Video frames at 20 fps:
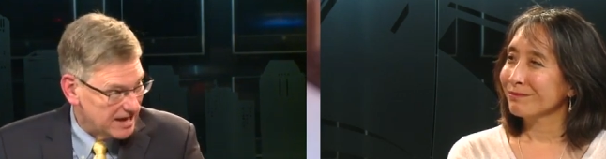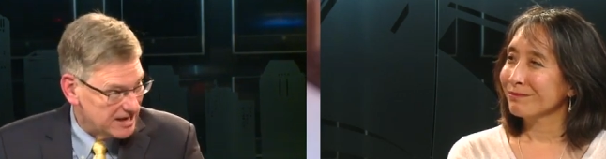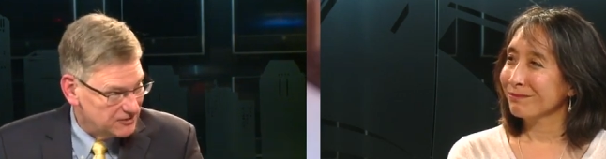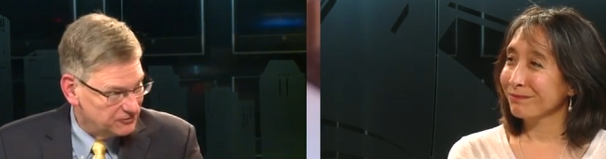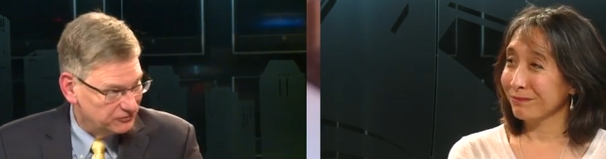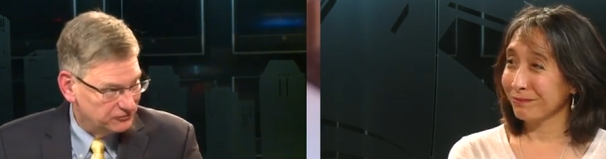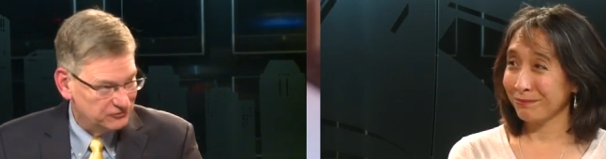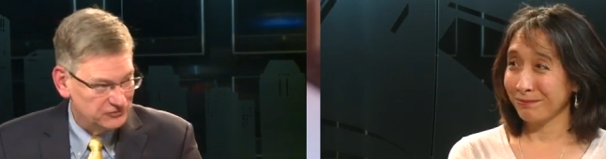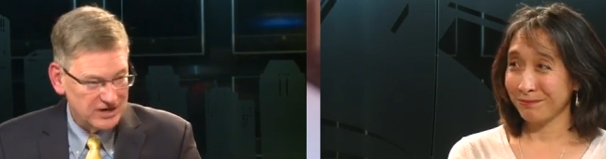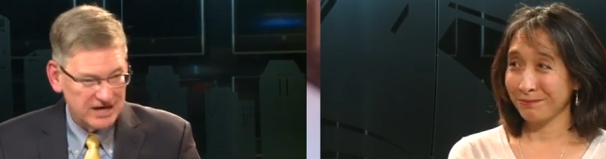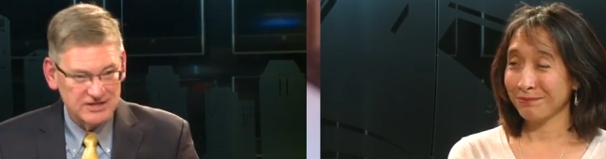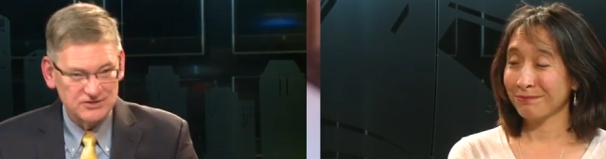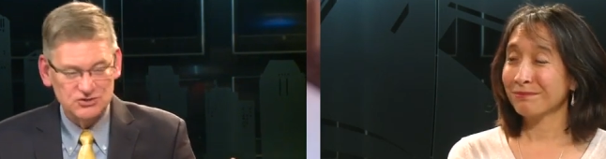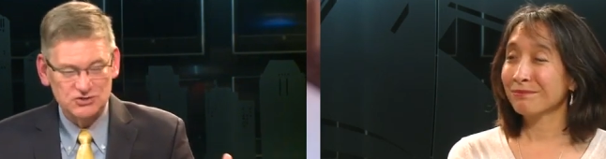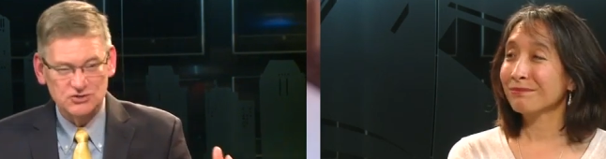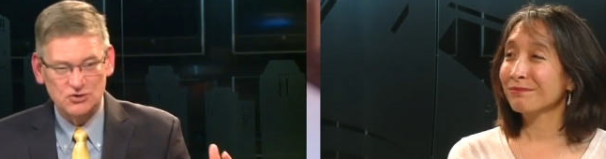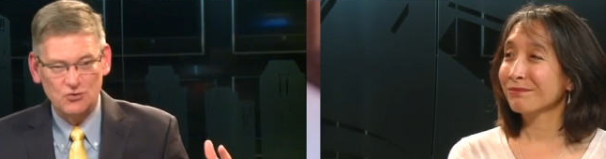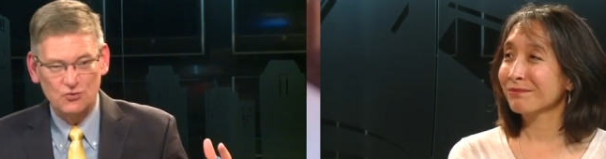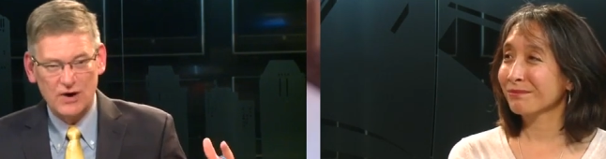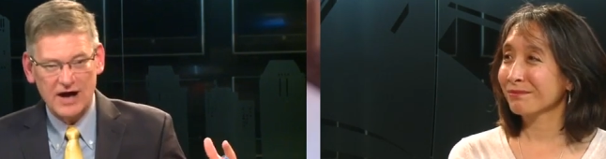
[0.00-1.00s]
Speaker 1: life,
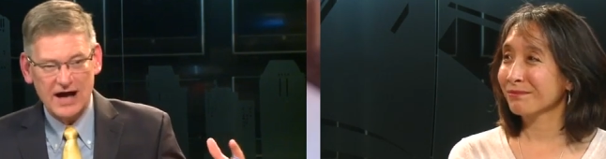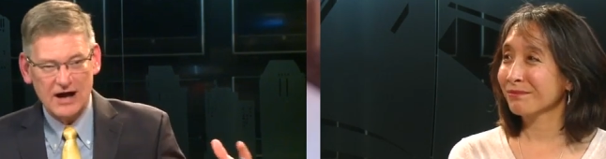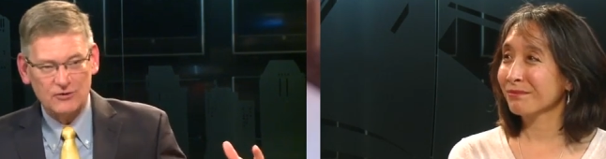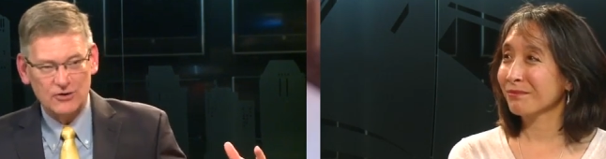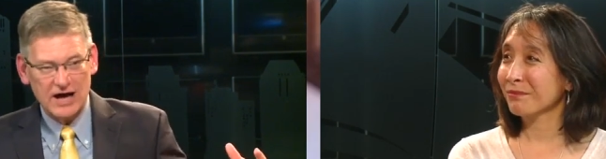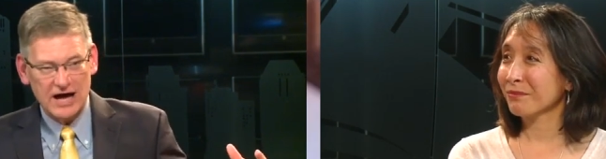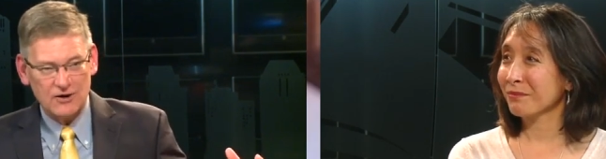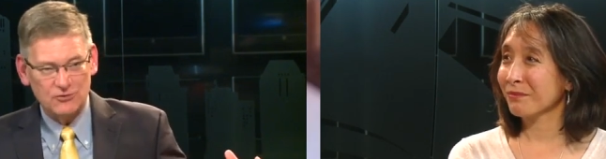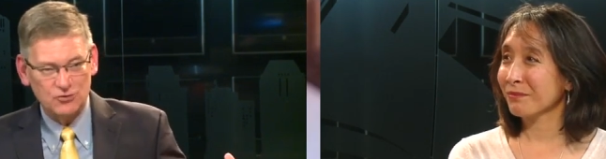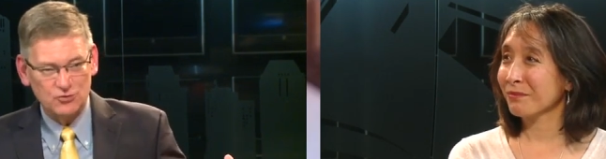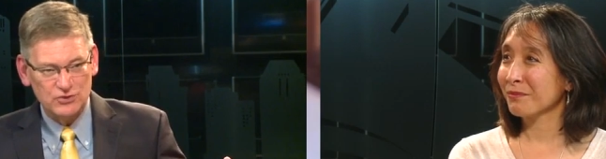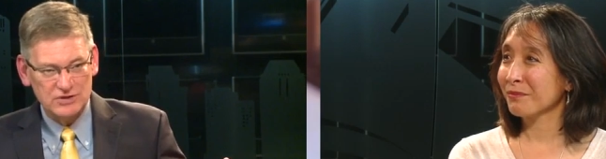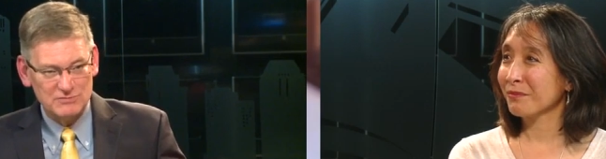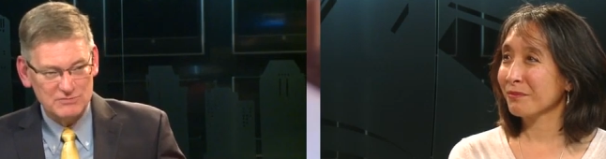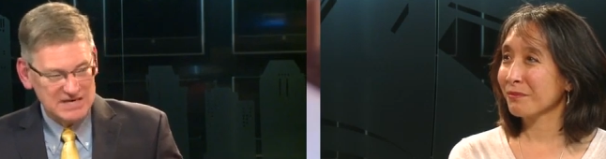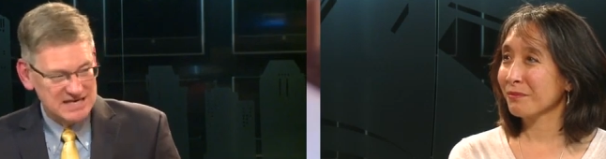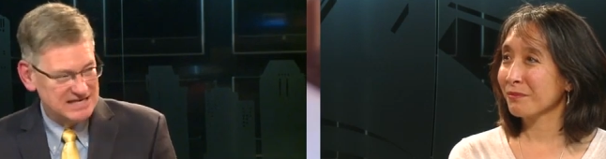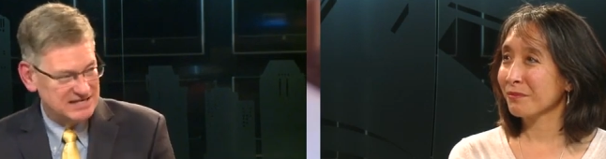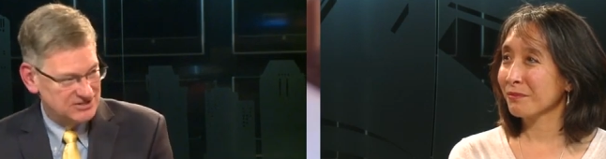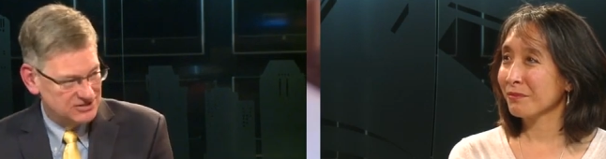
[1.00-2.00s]
and so how do
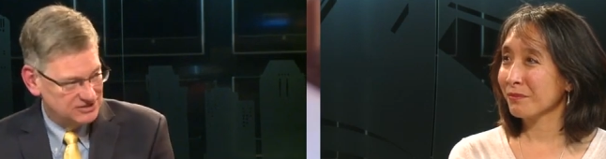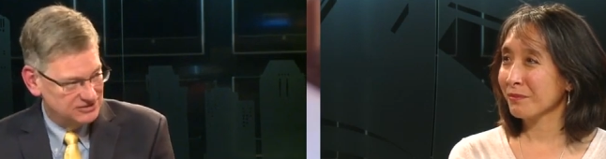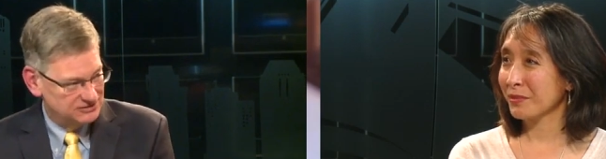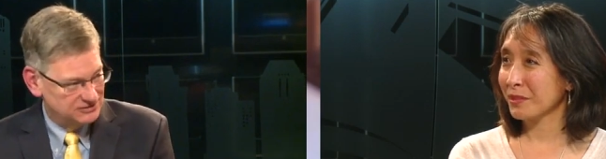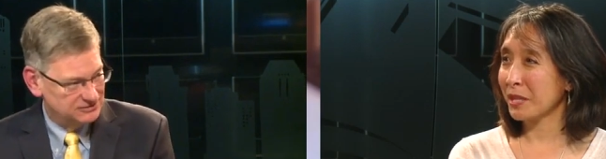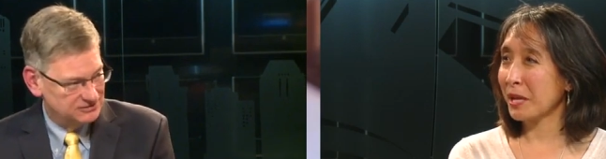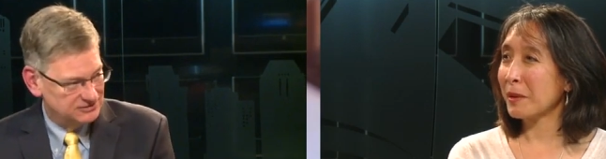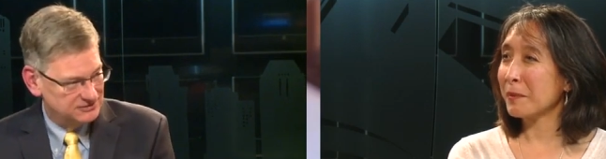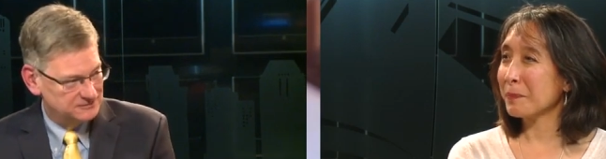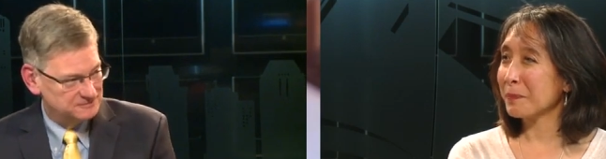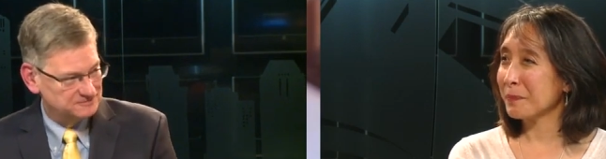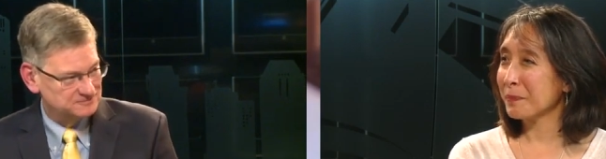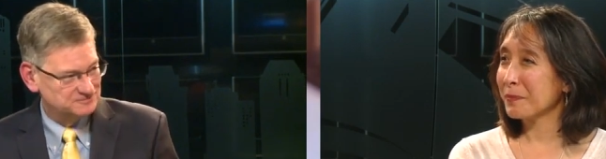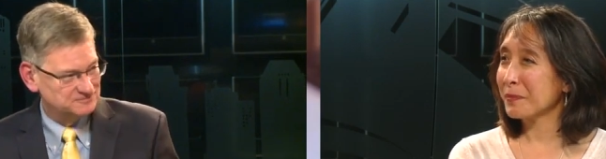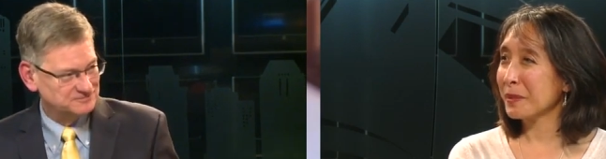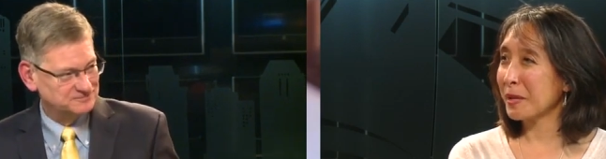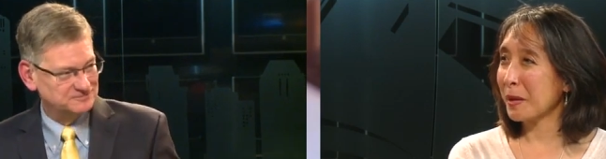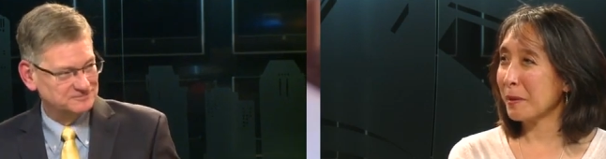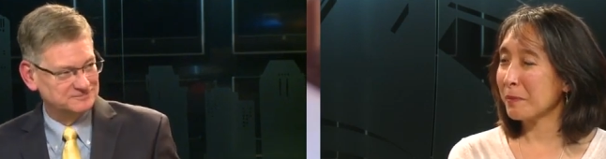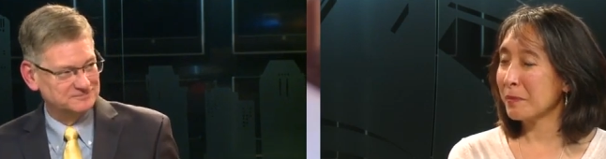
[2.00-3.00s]
we meet?
Speaker 2: Yeah.
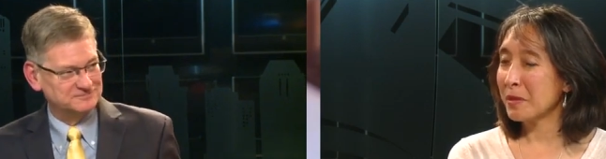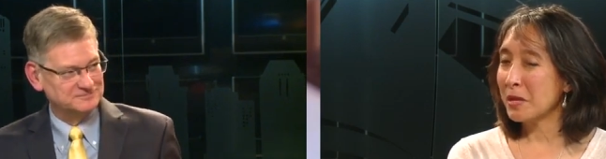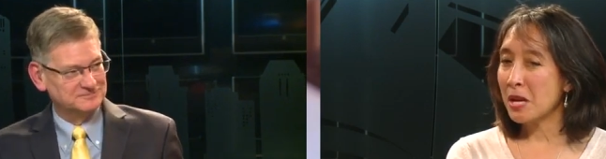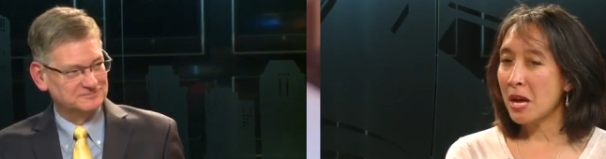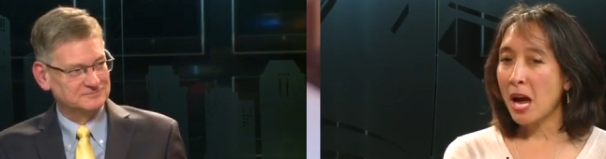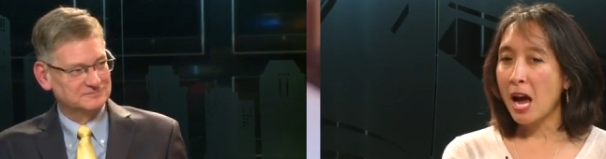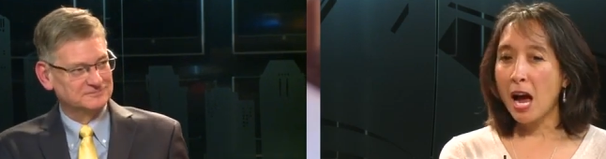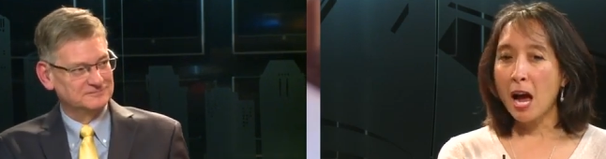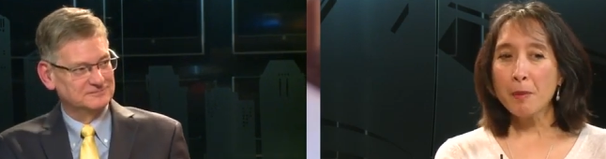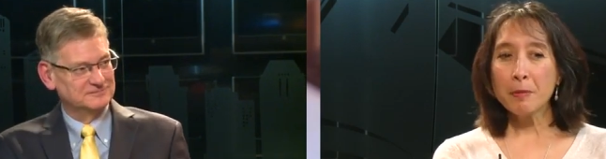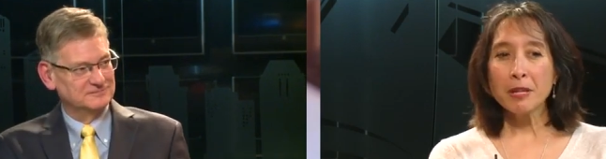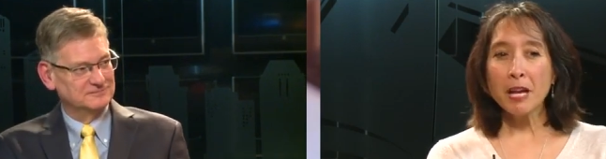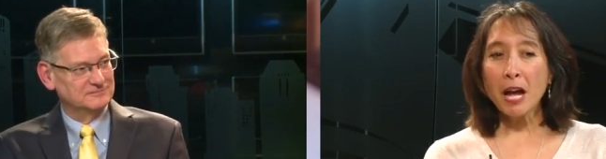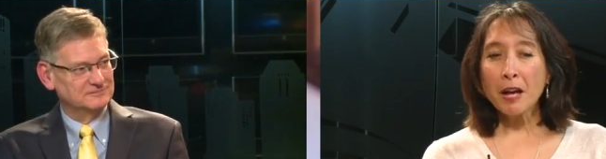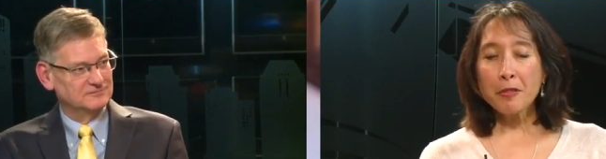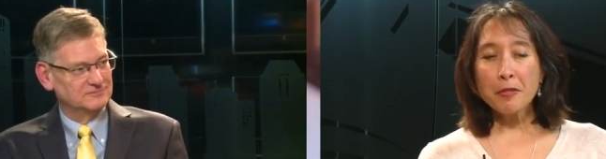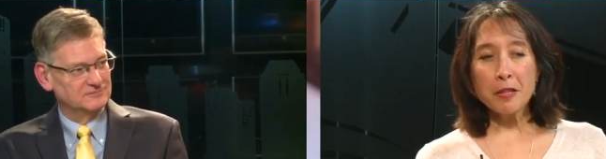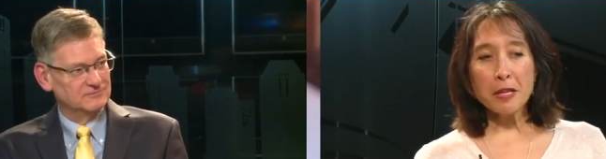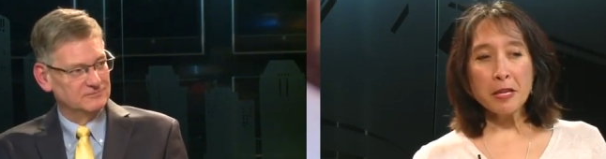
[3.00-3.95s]
Yeah, I mean, I